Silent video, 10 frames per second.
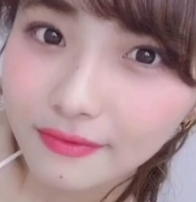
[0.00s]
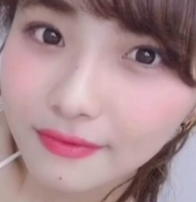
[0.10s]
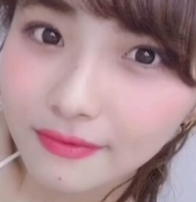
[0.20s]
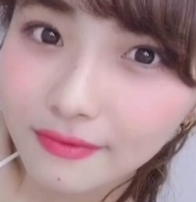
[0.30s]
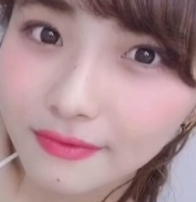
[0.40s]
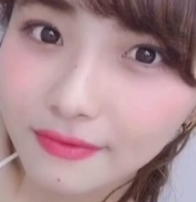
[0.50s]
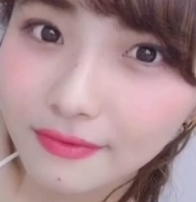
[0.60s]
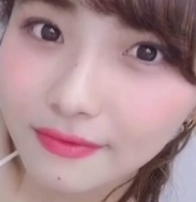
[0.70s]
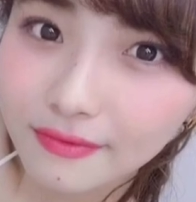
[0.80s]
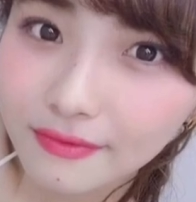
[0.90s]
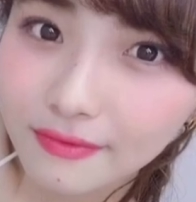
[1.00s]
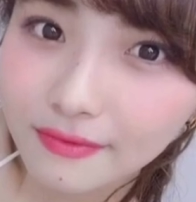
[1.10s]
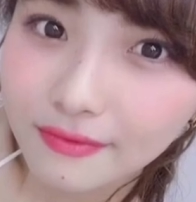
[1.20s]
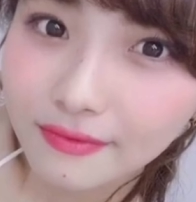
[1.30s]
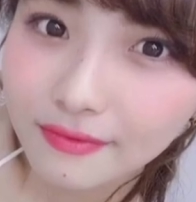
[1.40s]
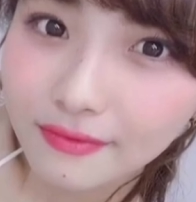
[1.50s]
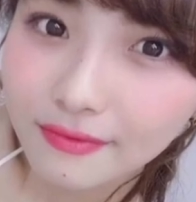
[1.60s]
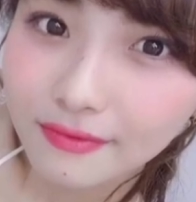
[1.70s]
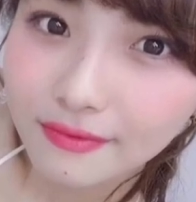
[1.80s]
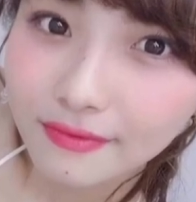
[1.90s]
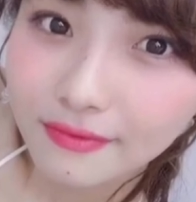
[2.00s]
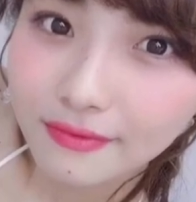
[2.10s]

Nothing is said.